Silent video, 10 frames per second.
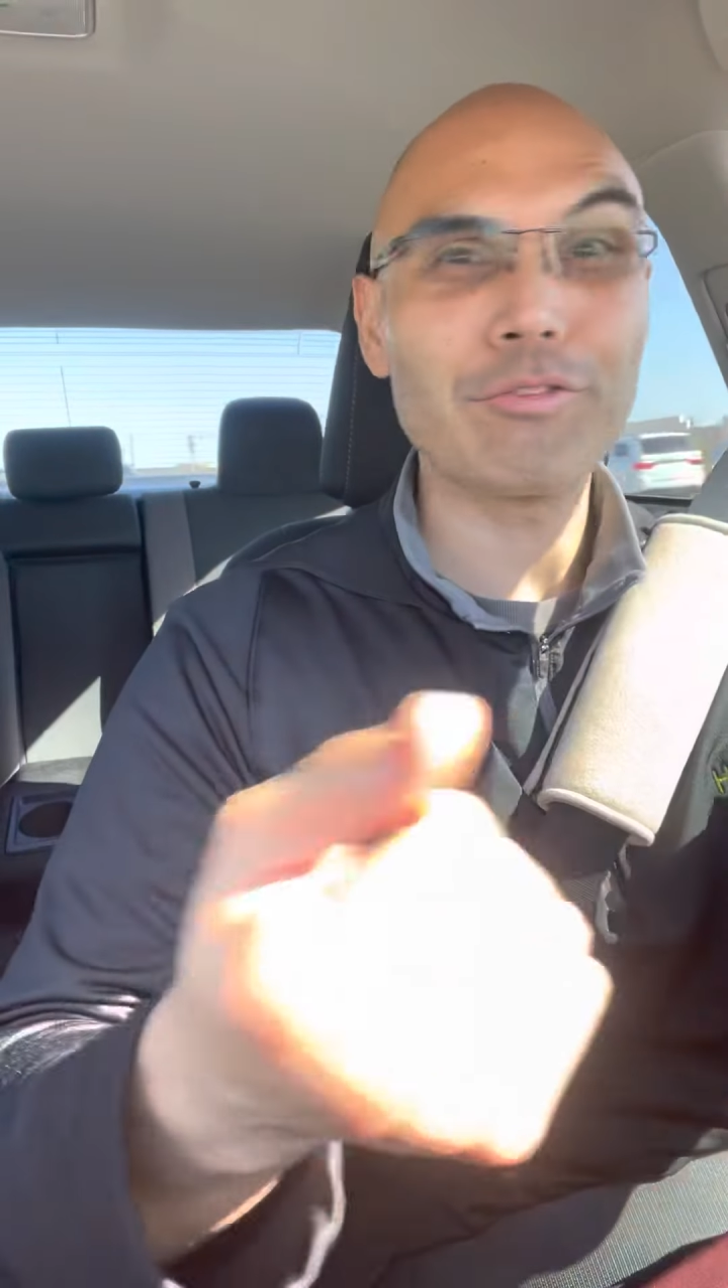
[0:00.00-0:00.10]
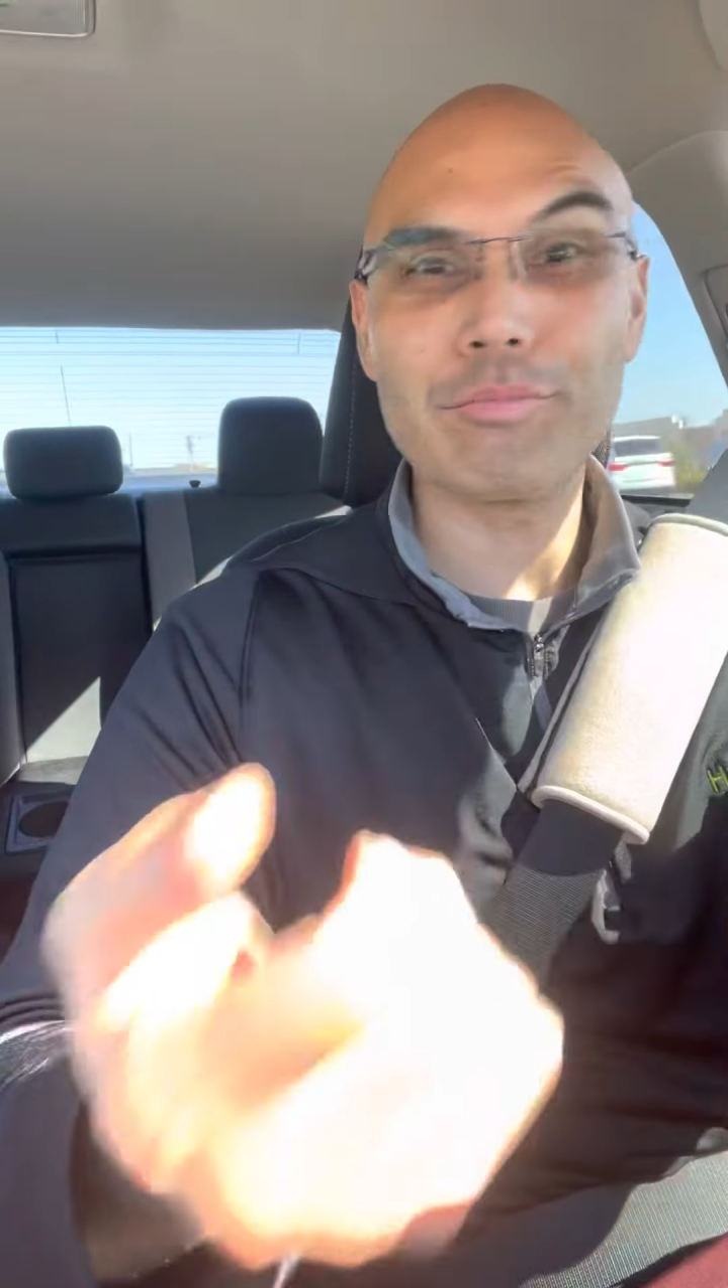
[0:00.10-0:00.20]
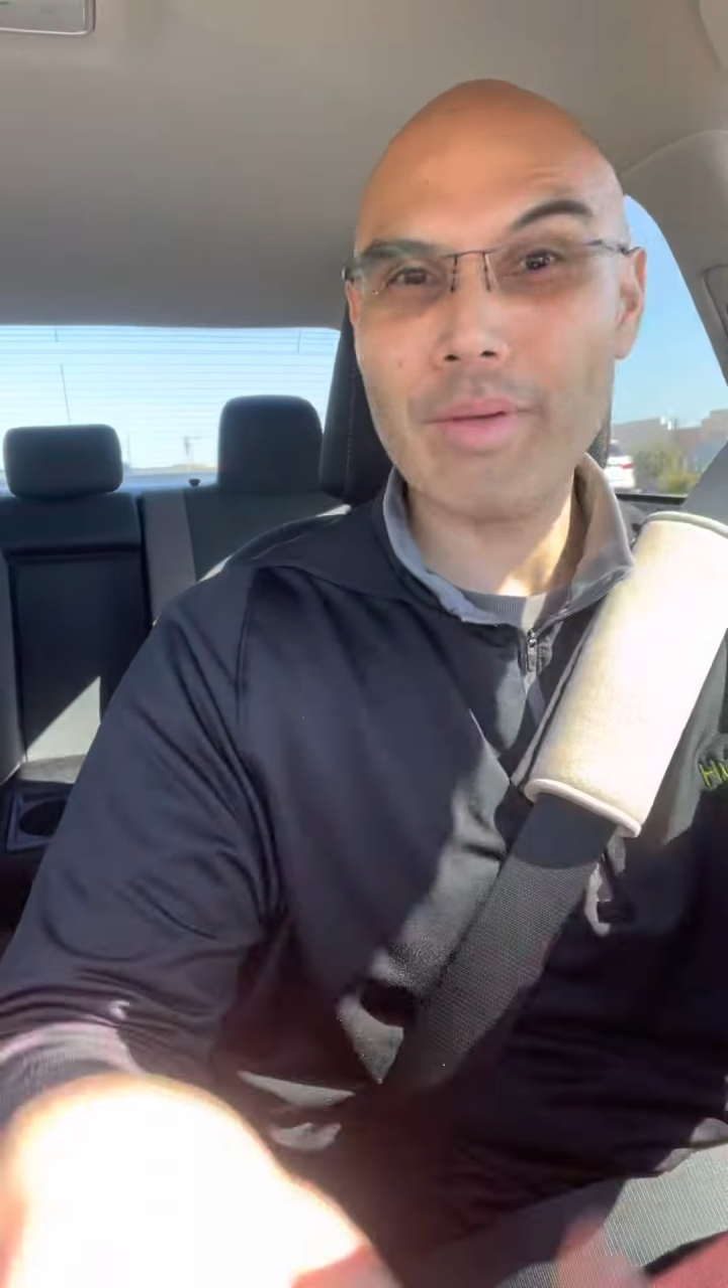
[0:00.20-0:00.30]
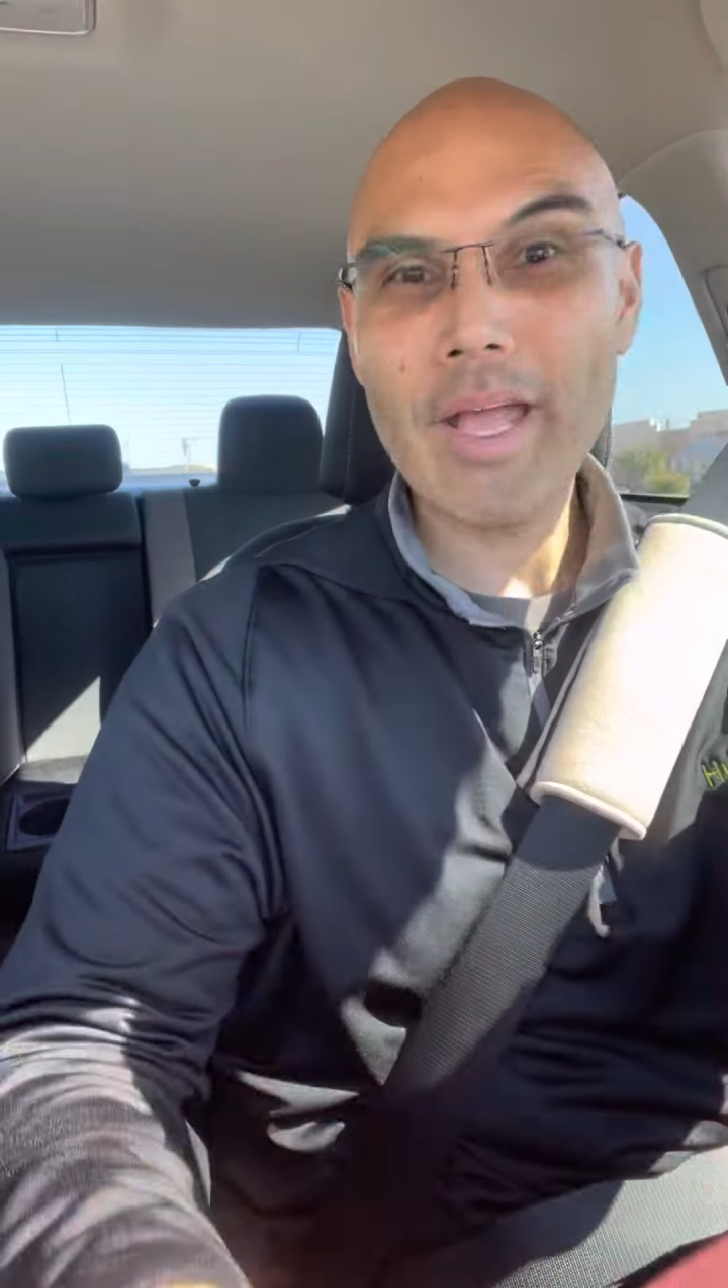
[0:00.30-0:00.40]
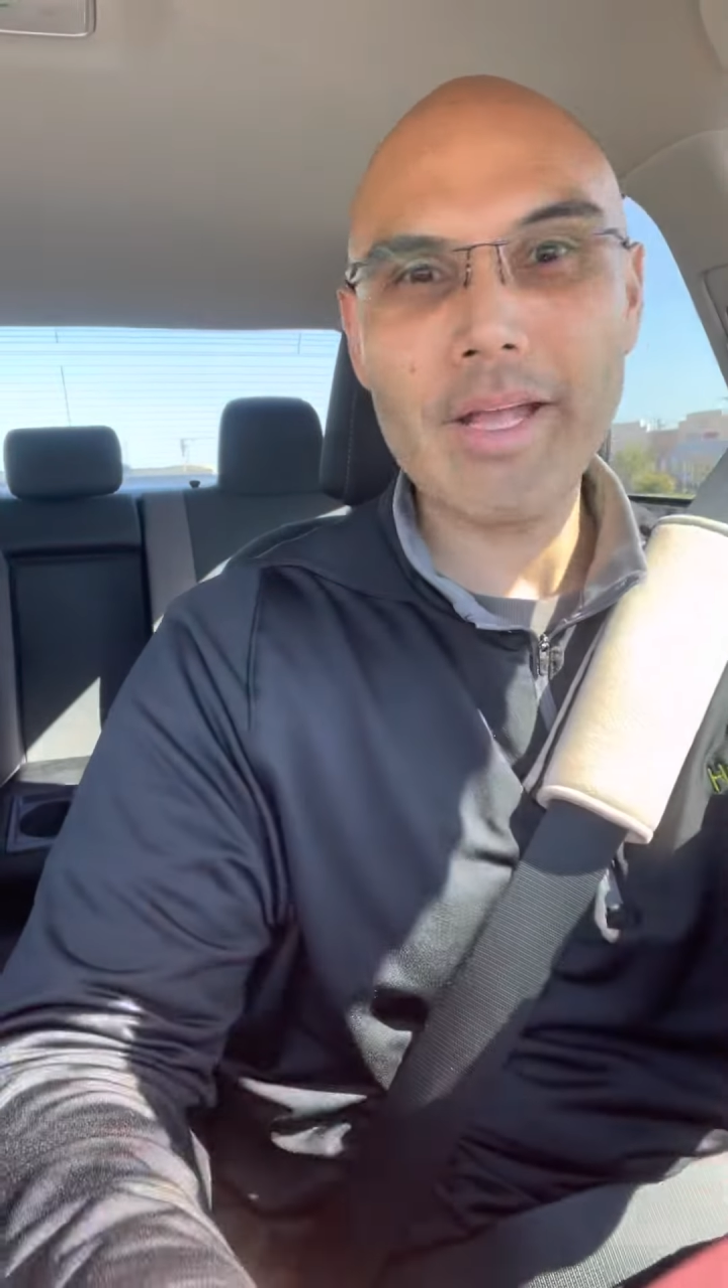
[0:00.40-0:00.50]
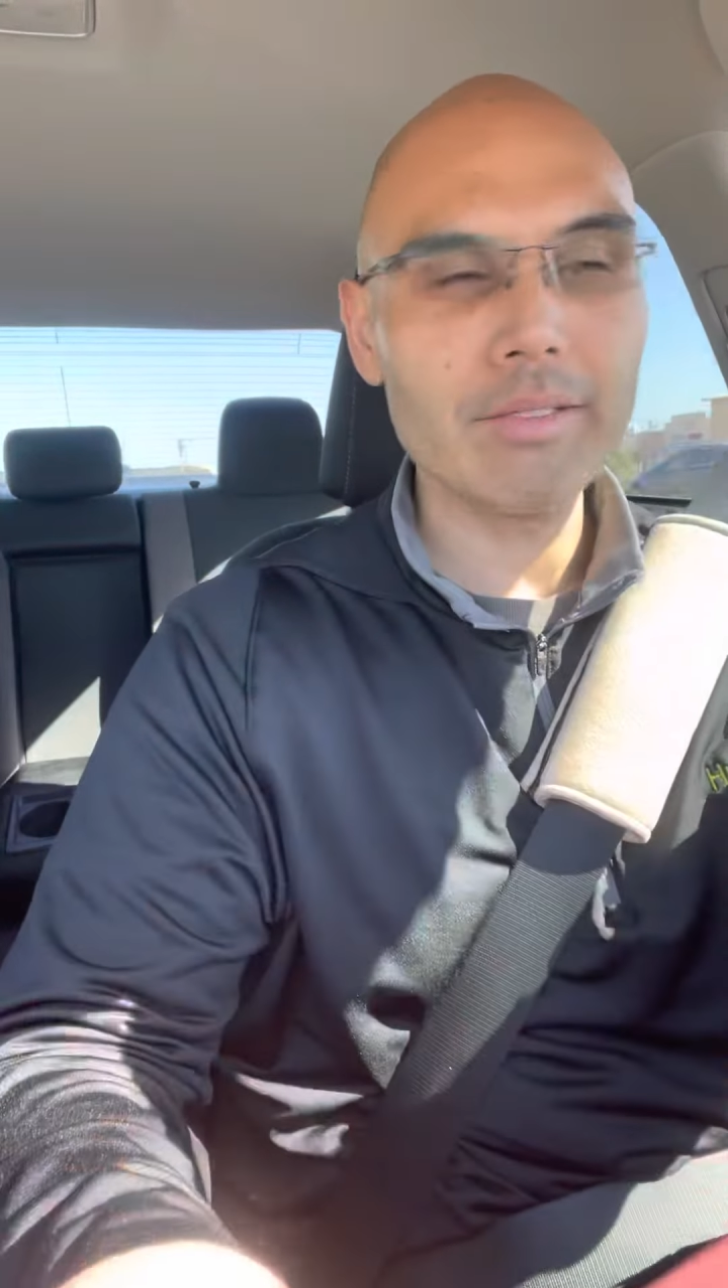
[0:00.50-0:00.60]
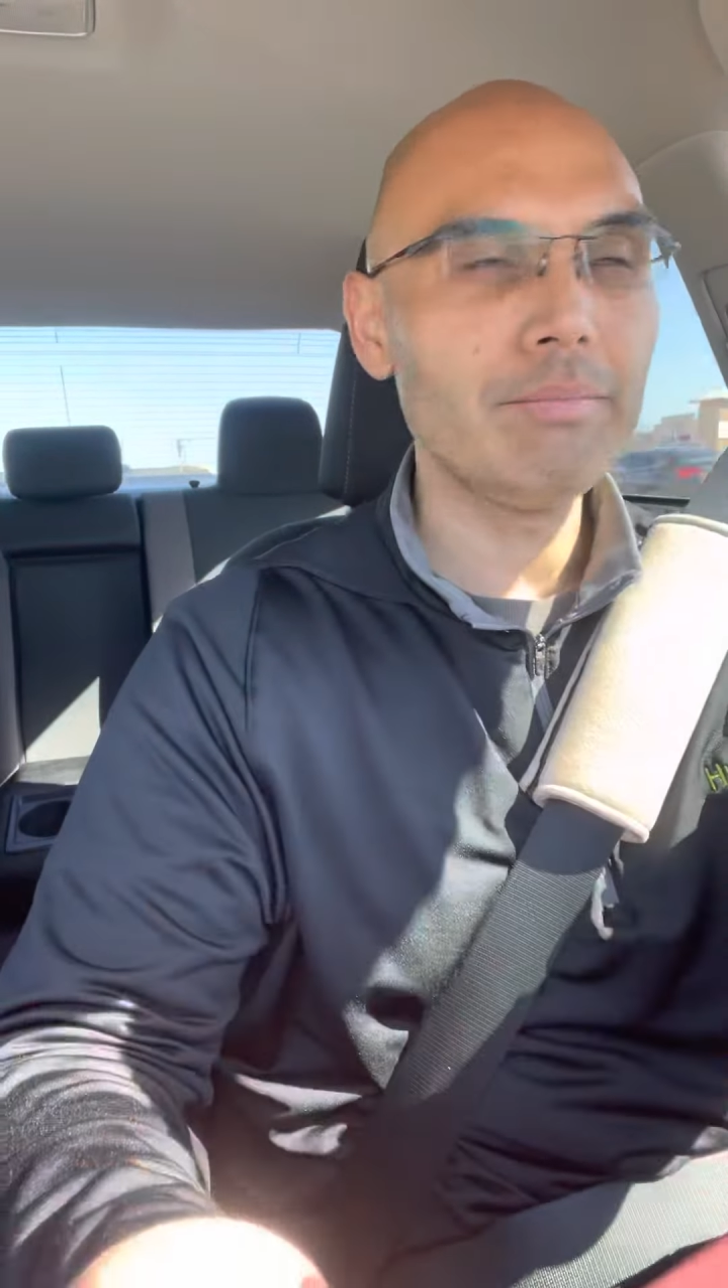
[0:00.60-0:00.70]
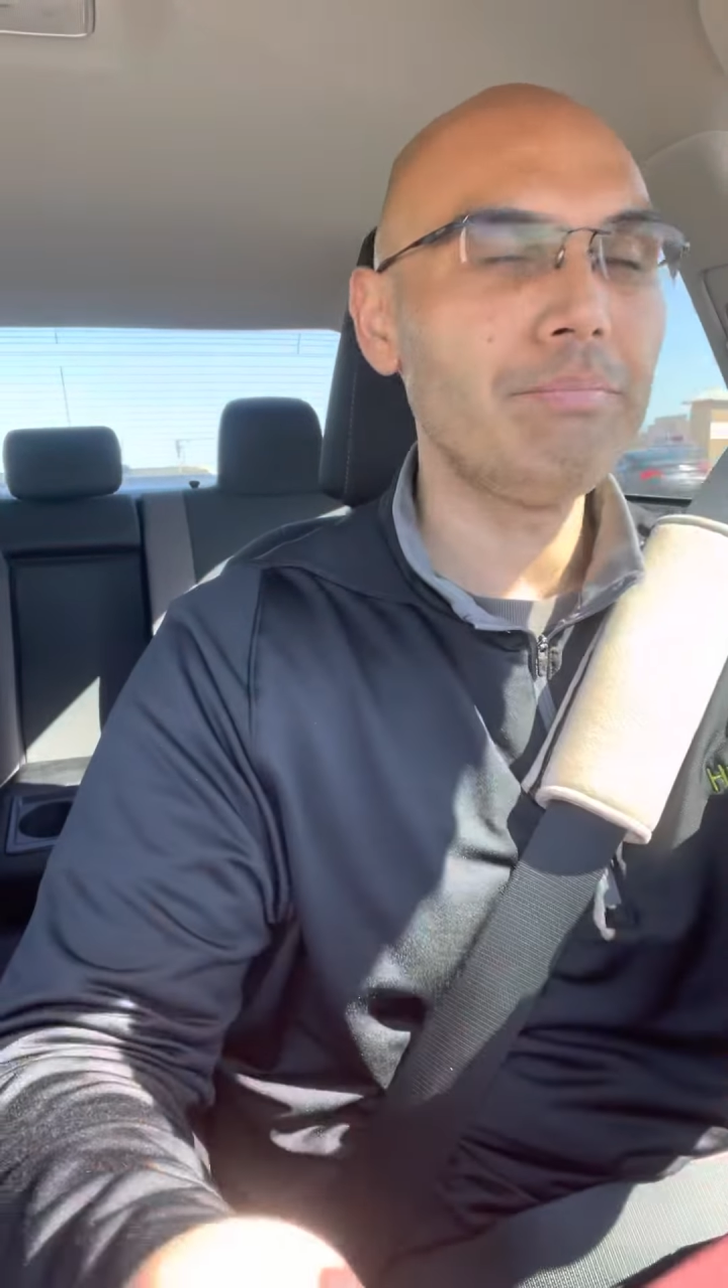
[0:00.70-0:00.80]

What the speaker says: to pay it